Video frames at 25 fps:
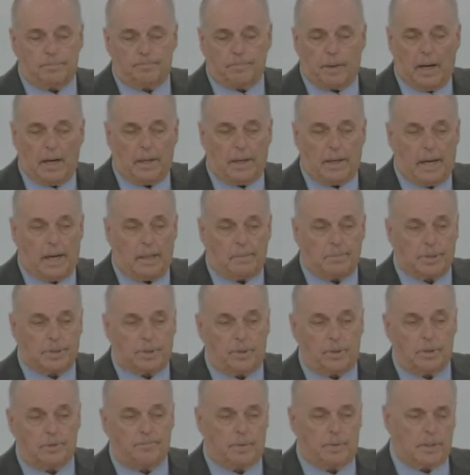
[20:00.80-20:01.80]
pilot had him
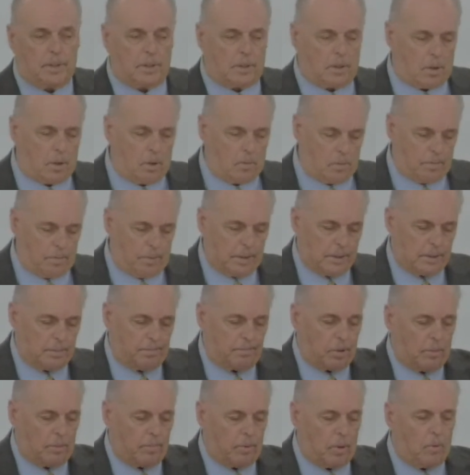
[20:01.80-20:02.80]
scourged, put the, put the
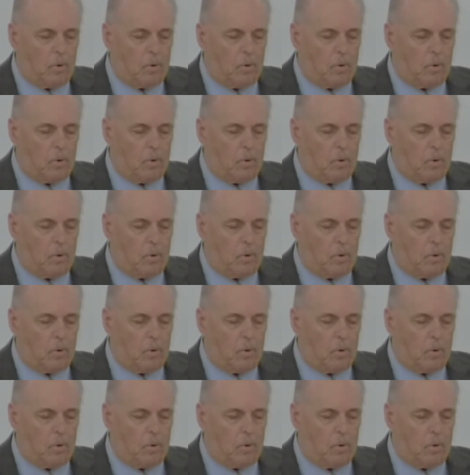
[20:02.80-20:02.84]
purple